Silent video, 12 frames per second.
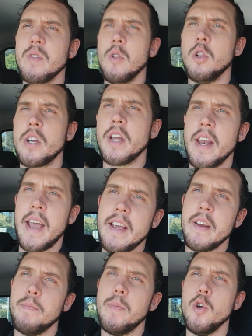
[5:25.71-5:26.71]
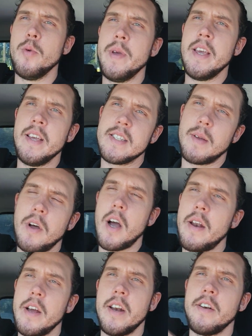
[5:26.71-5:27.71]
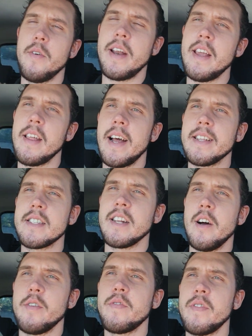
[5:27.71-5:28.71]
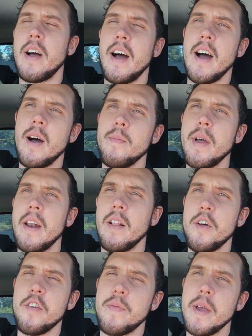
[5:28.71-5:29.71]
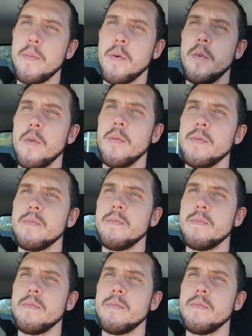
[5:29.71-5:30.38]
look at naked boobies. I'm not going to do any of that stuff. And a lot of people